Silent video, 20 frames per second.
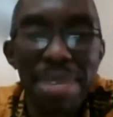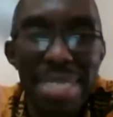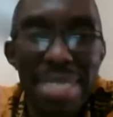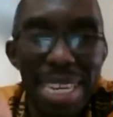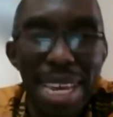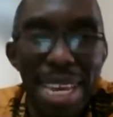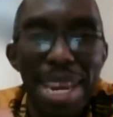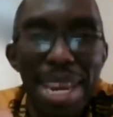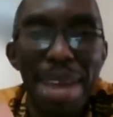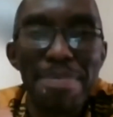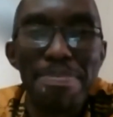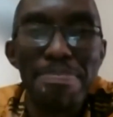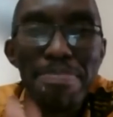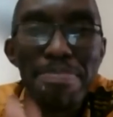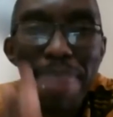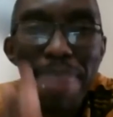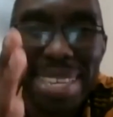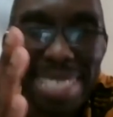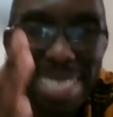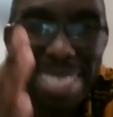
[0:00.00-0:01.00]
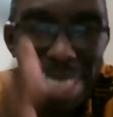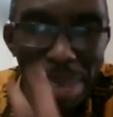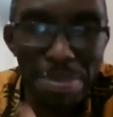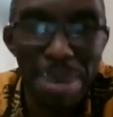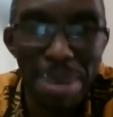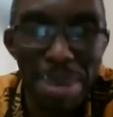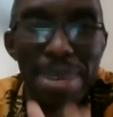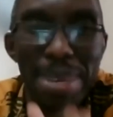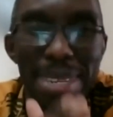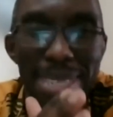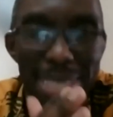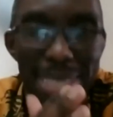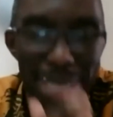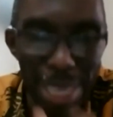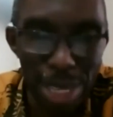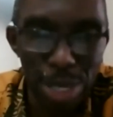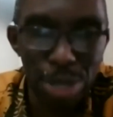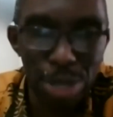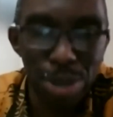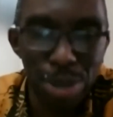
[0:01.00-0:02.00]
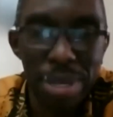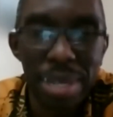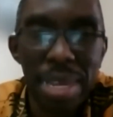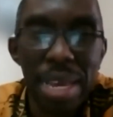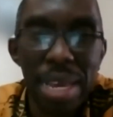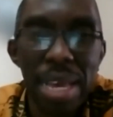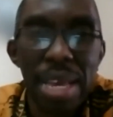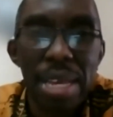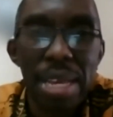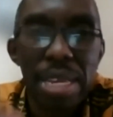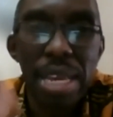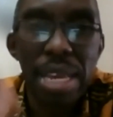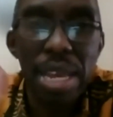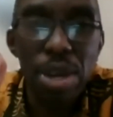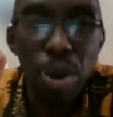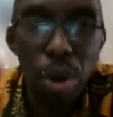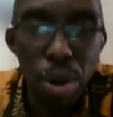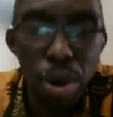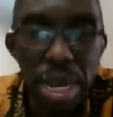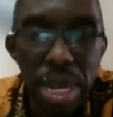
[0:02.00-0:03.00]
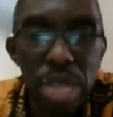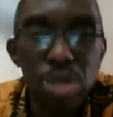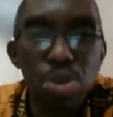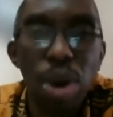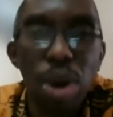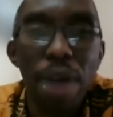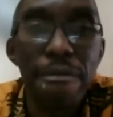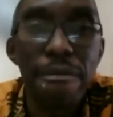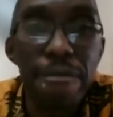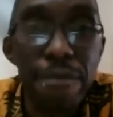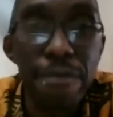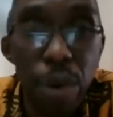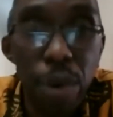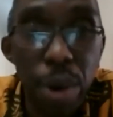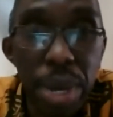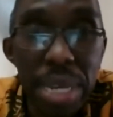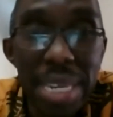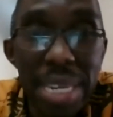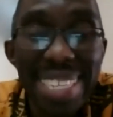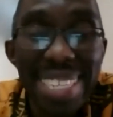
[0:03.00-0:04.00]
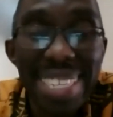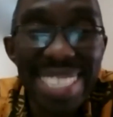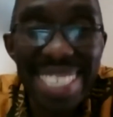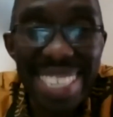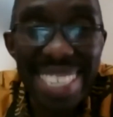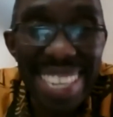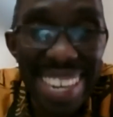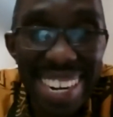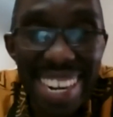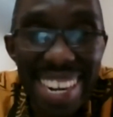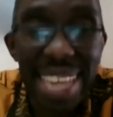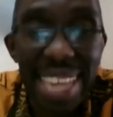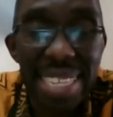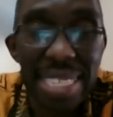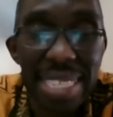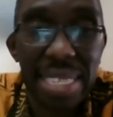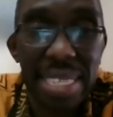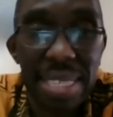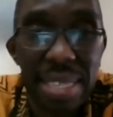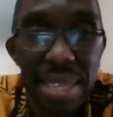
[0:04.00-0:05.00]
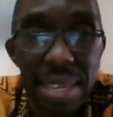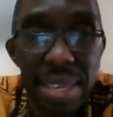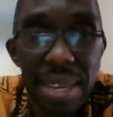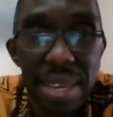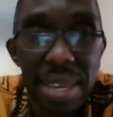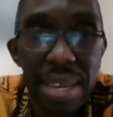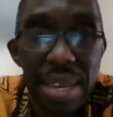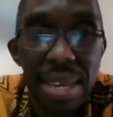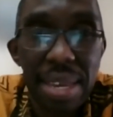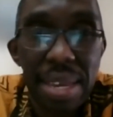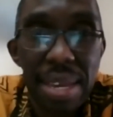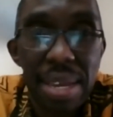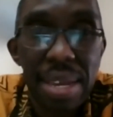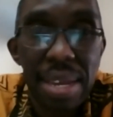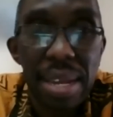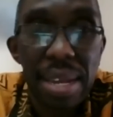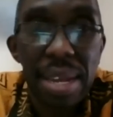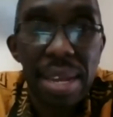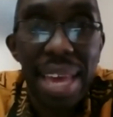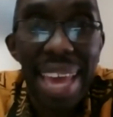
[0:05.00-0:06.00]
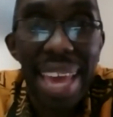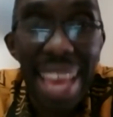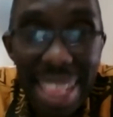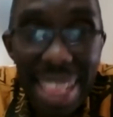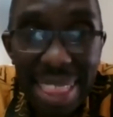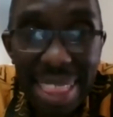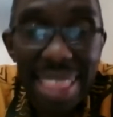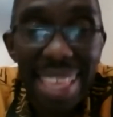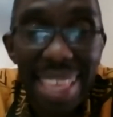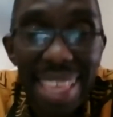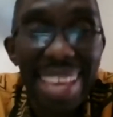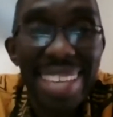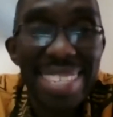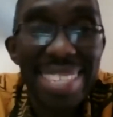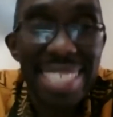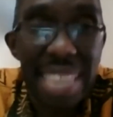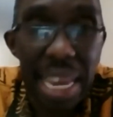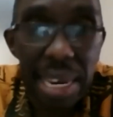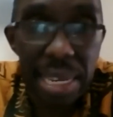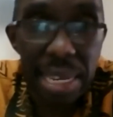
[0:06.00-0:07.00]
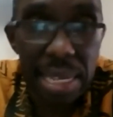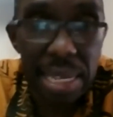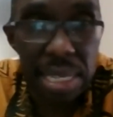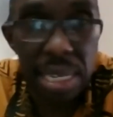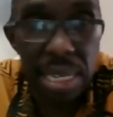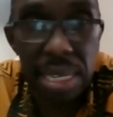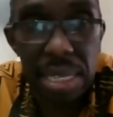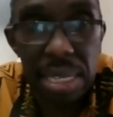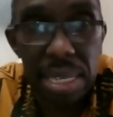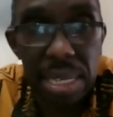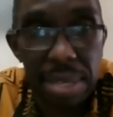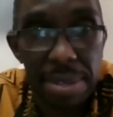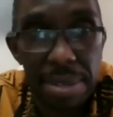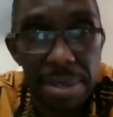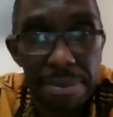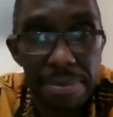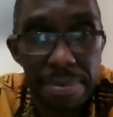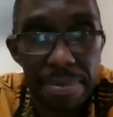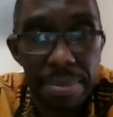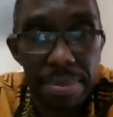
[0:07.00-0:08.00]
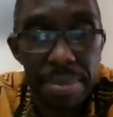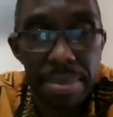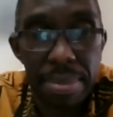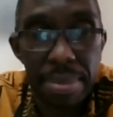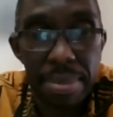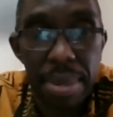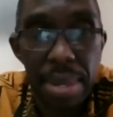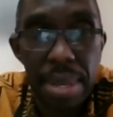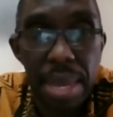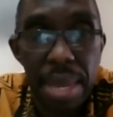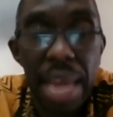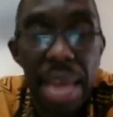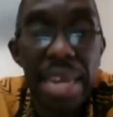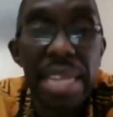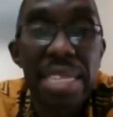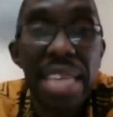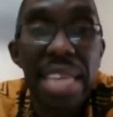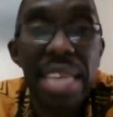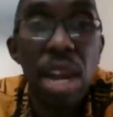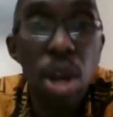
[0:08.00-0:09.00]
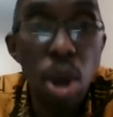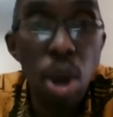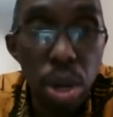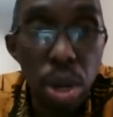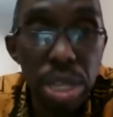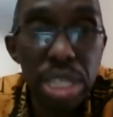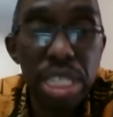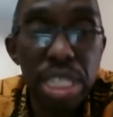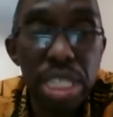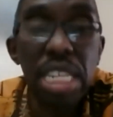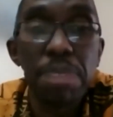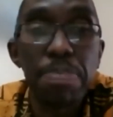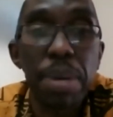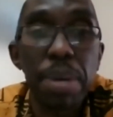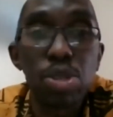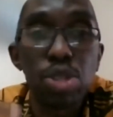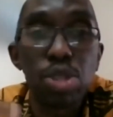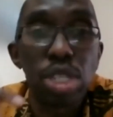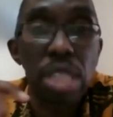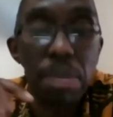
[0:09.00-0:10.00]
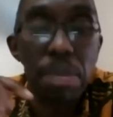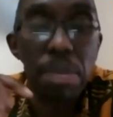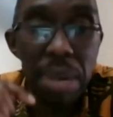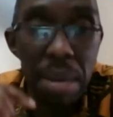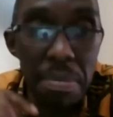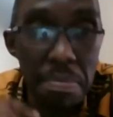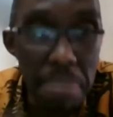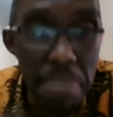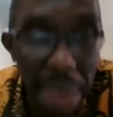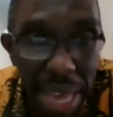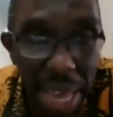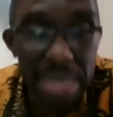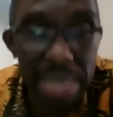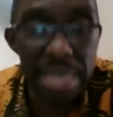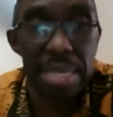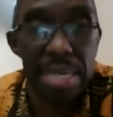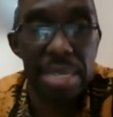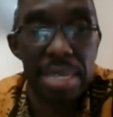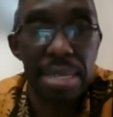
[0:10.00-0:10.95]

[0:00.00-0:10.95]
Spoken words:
taken up by supplementation in order to avoid serious health challenges. And it's a lot cheaper to supplement